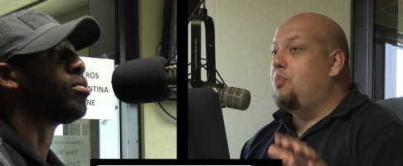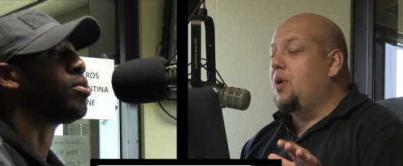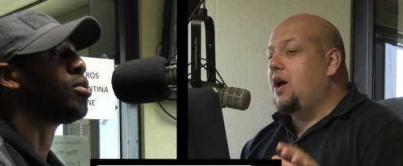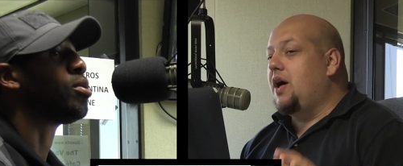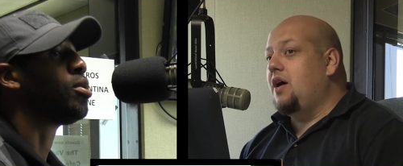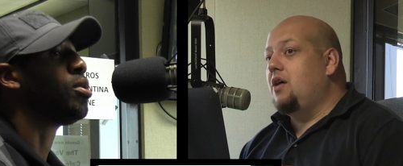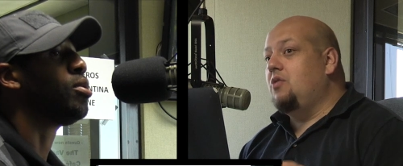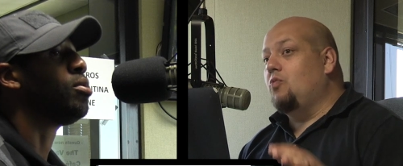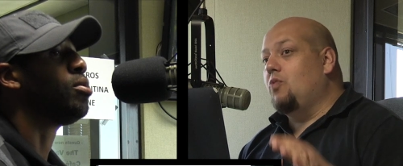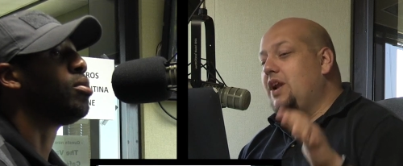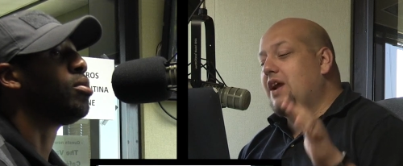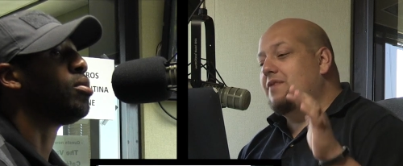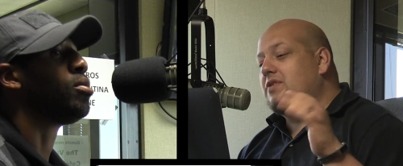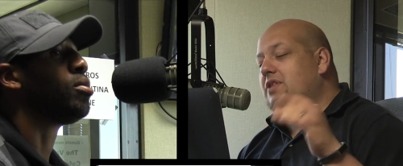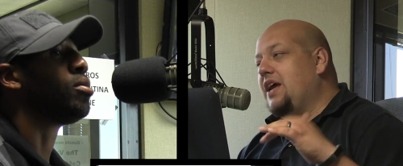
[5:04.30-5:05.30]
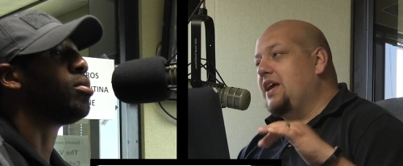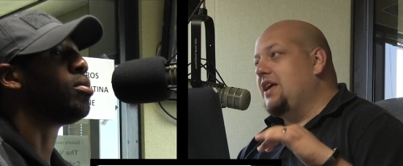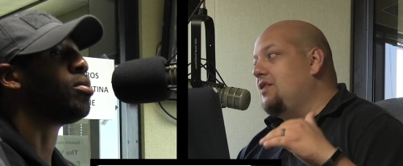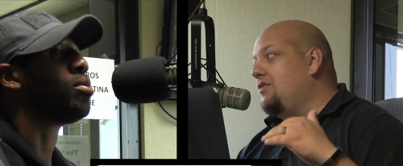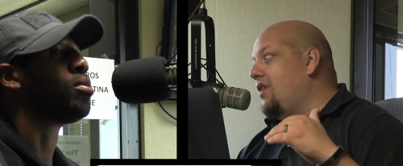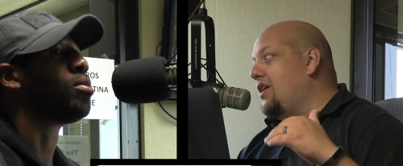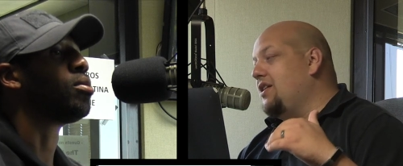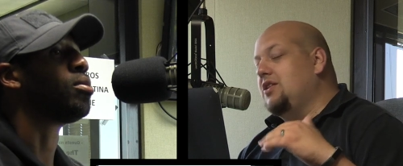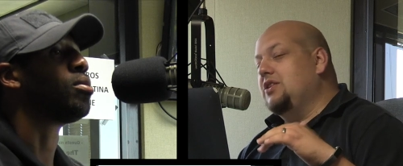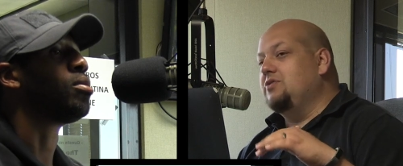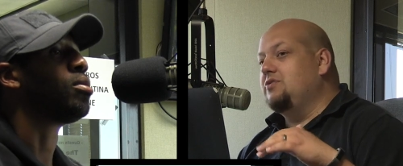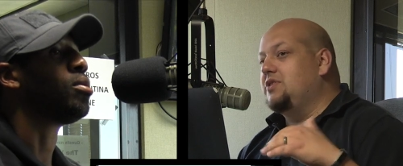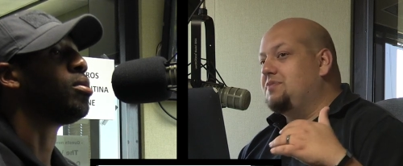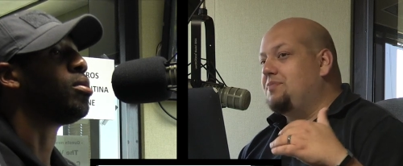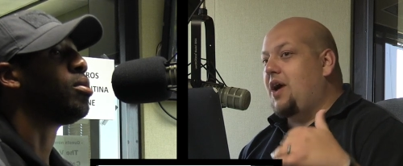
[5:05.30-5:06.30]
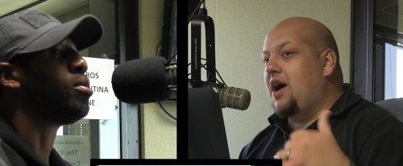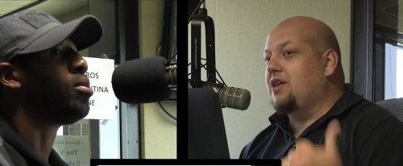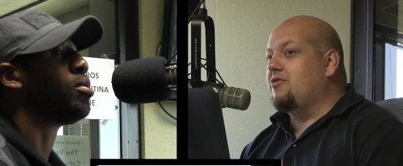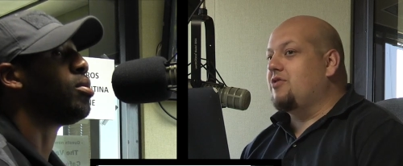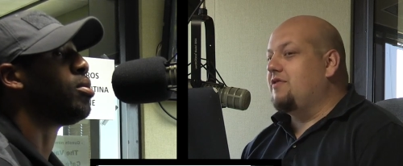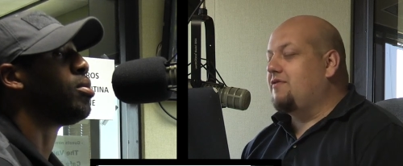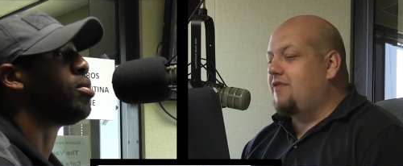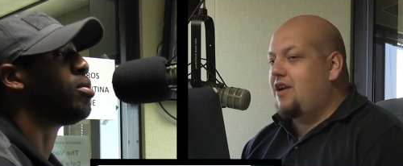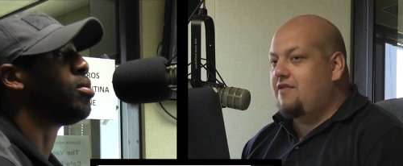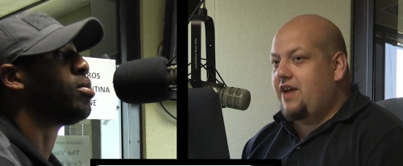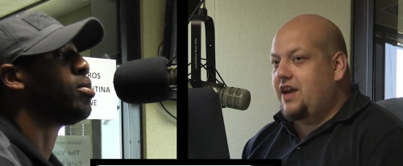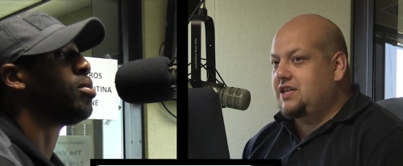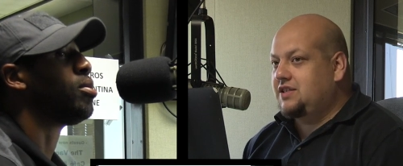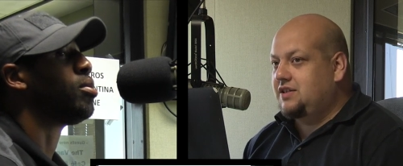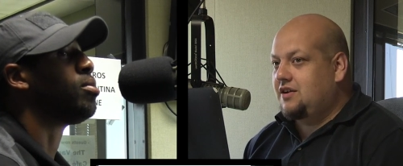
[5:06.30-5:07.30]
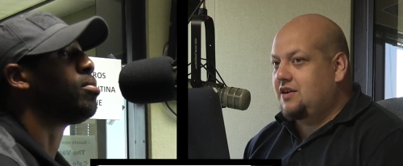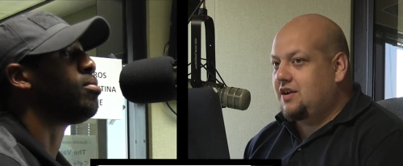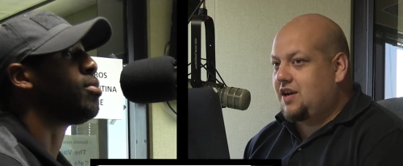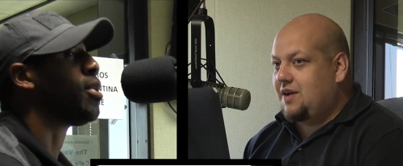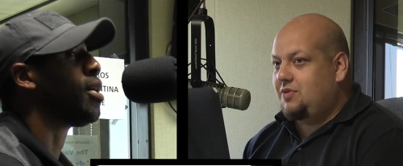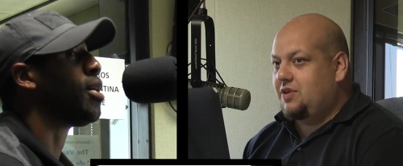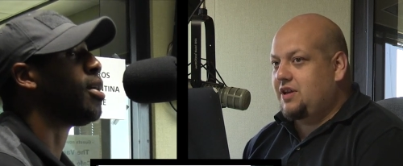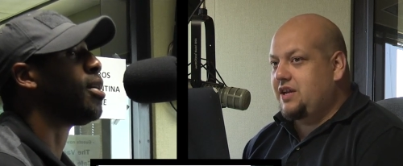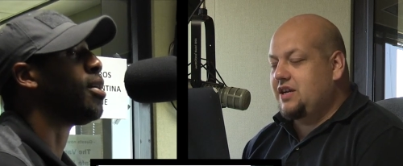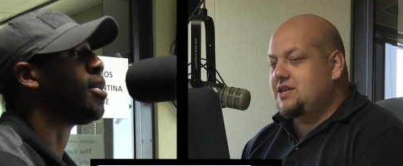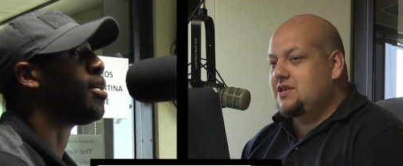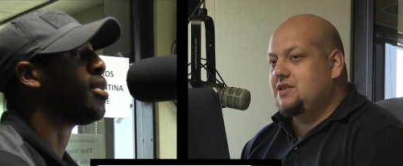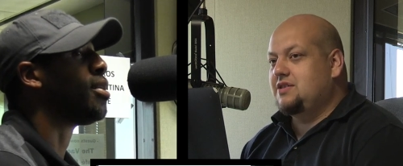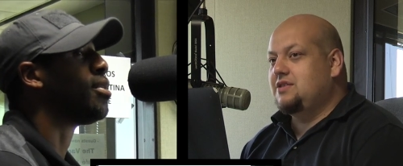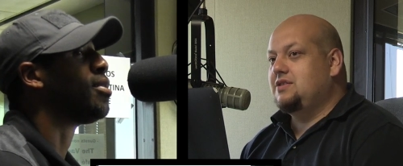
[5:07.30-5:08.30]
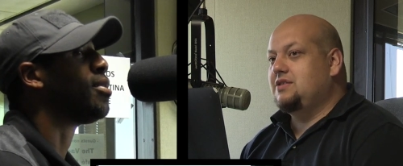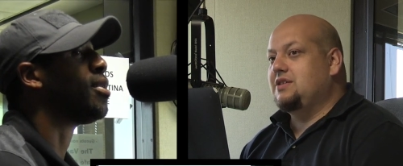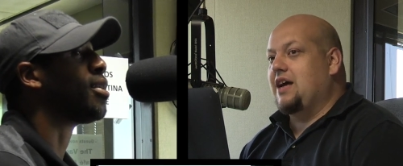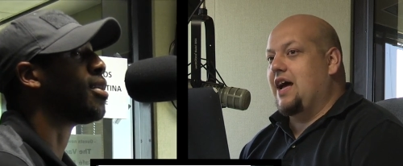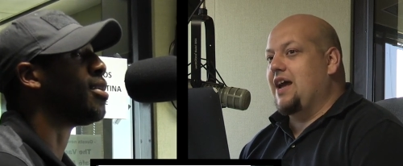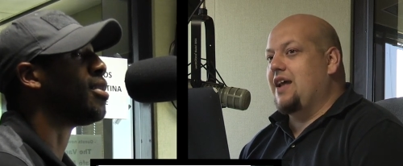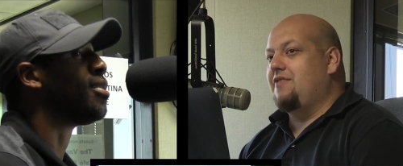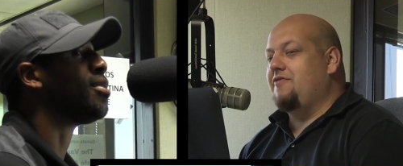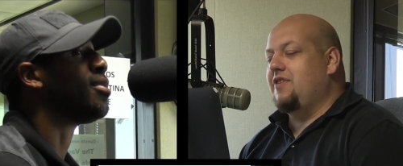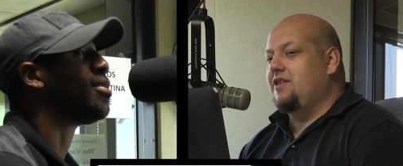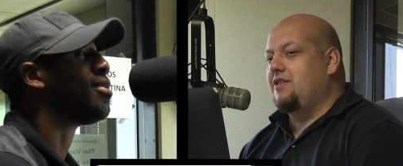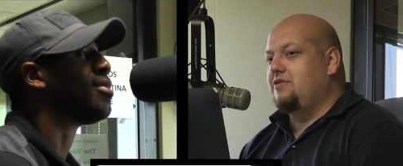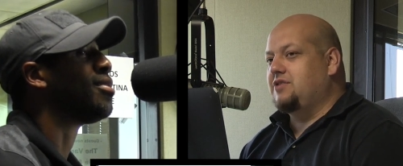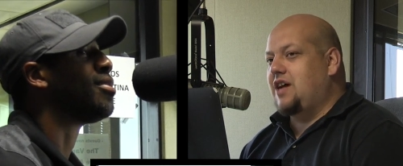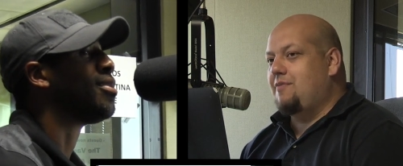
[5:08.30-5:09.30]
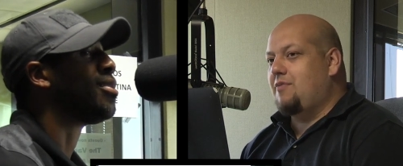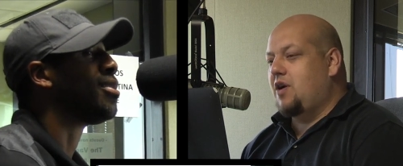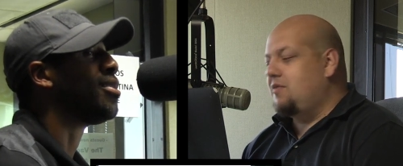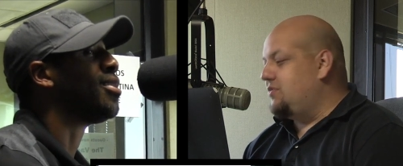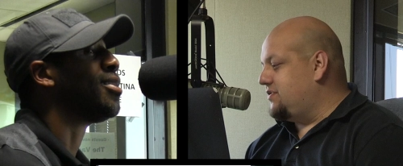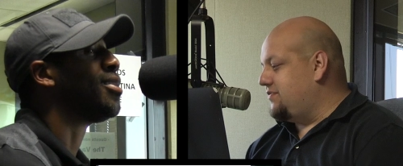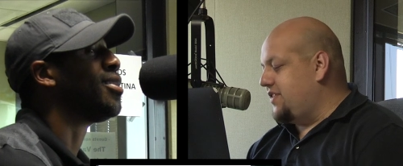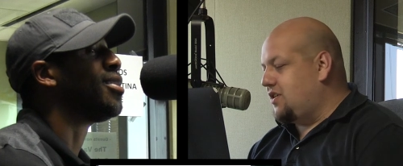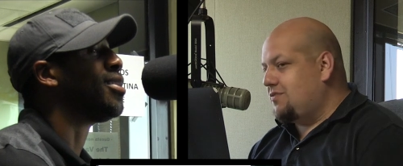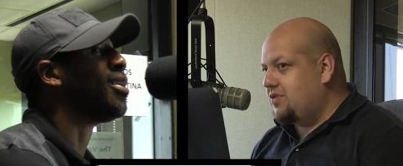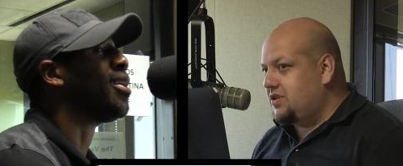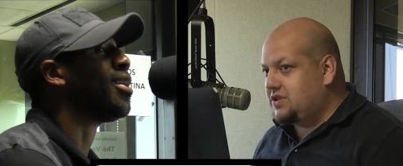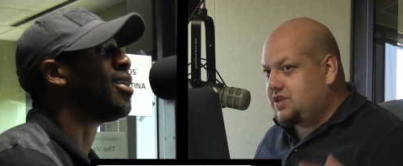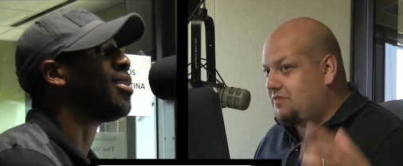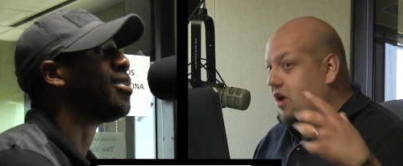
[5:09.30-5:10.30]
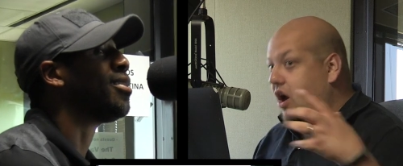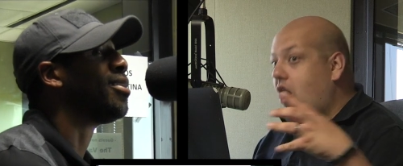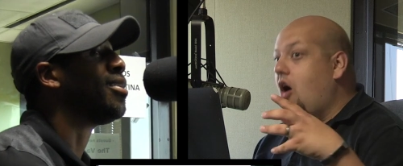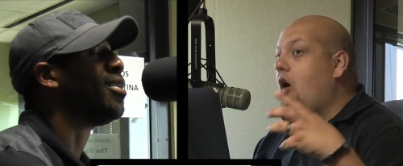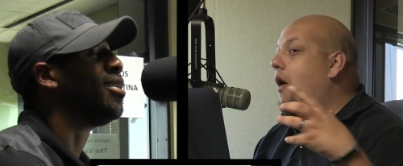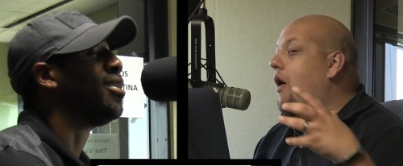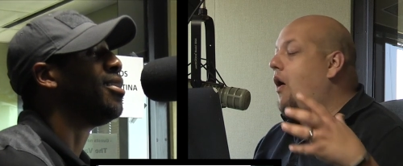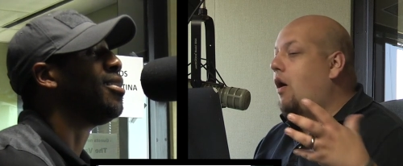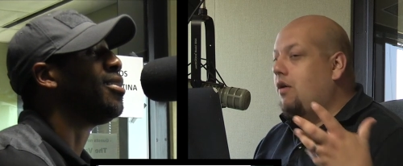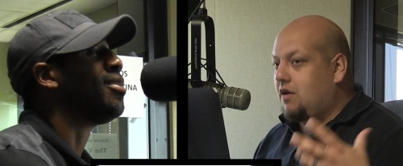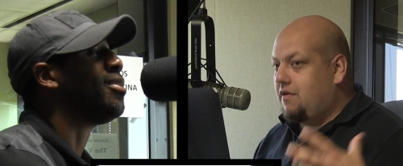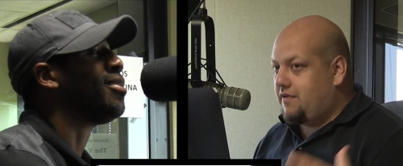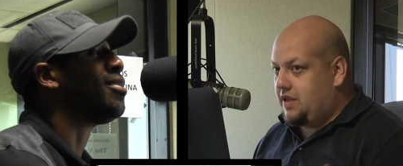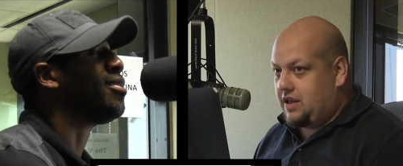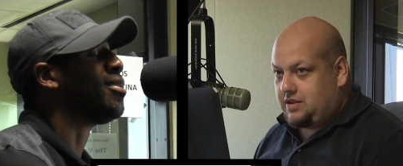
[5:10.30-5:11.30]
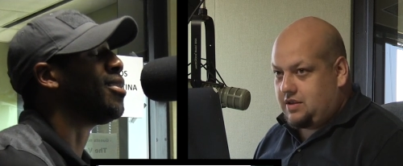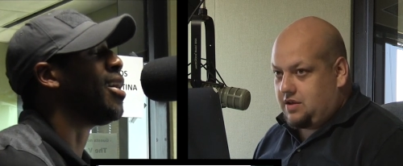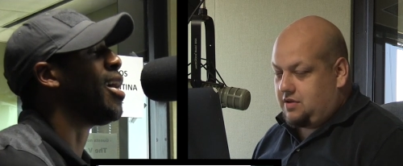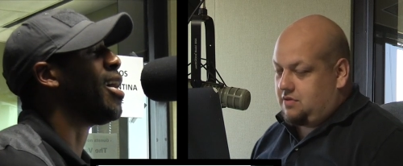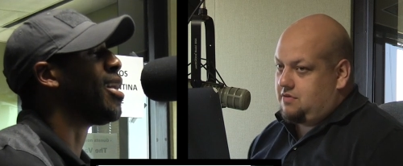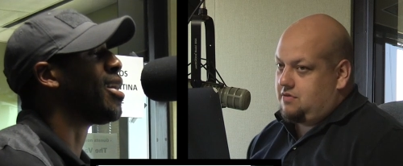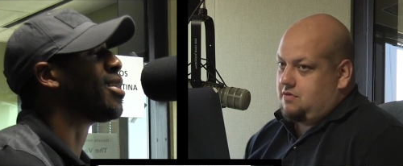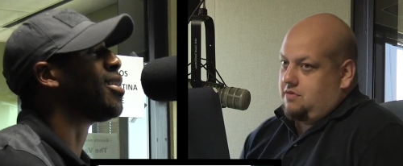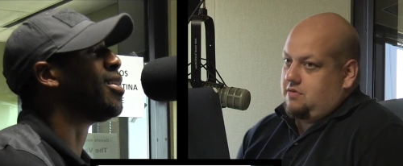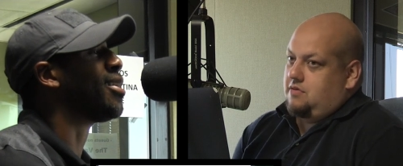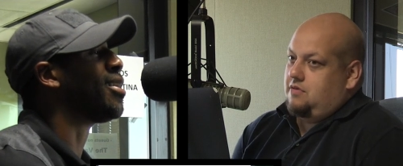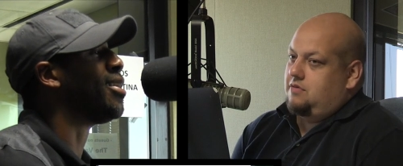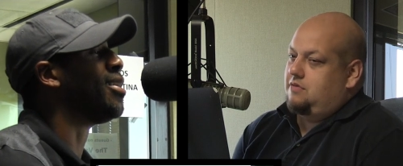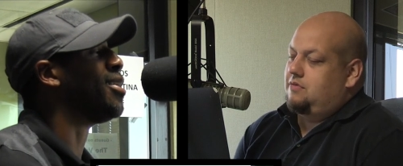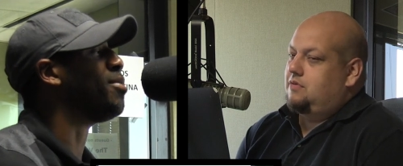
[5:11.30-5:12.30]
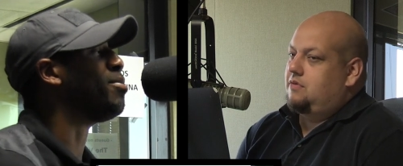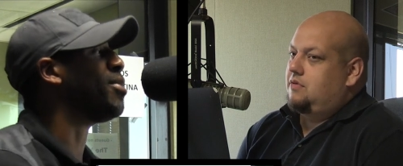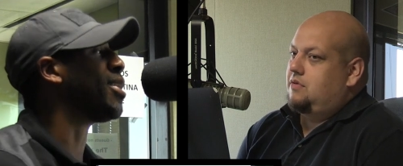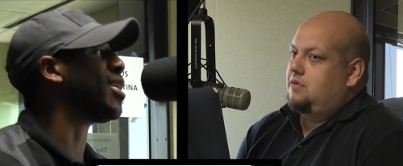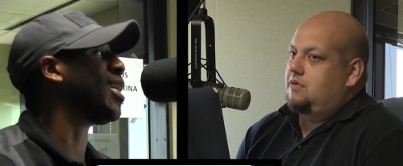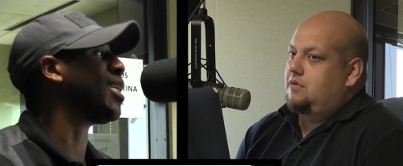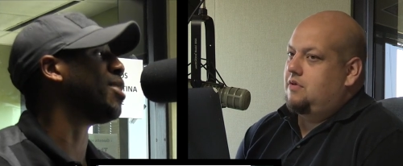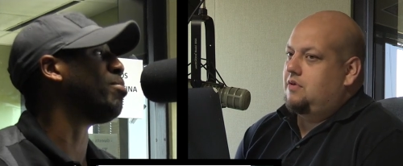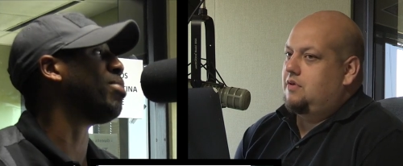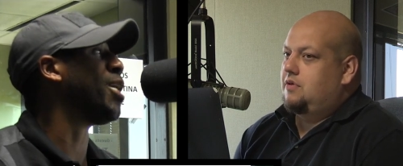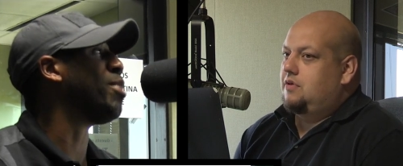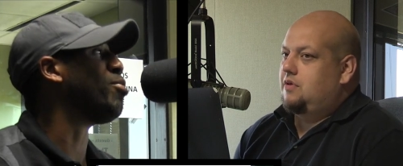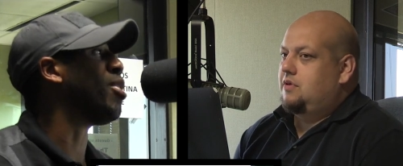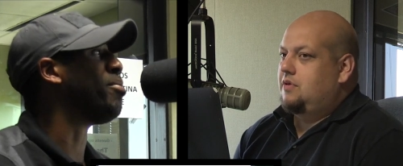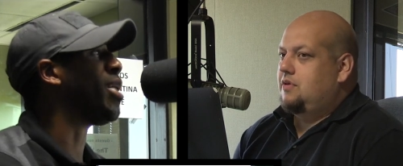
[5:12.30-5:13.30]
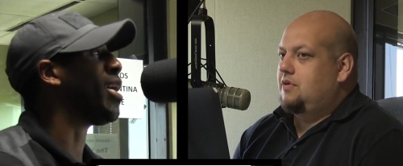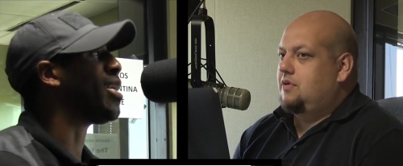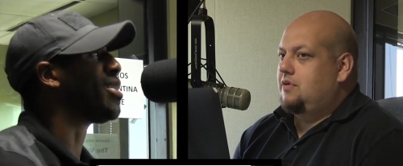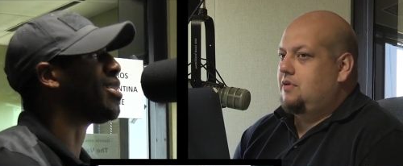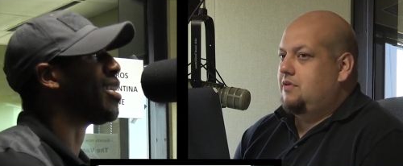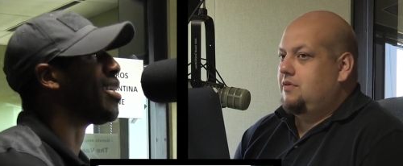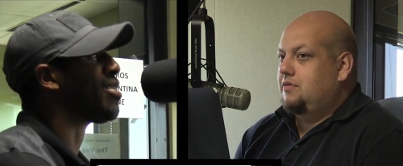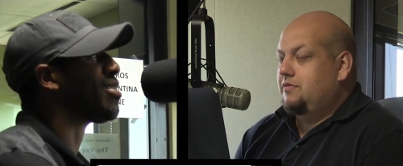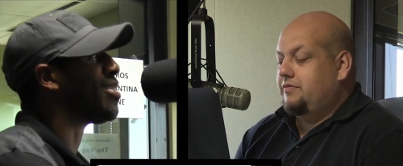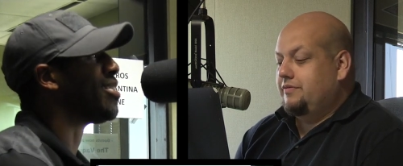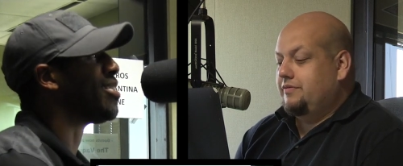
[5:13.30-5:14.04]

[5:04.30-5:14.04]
Speaker 1: but whenever they get ready to do this Moncrief renovation here in a couple yeah. of years, I got a feeling Tom Herman's fingerprints can be all over that. Yeah, that mm-hmm. thing could end up looking like the Playboy Mansion out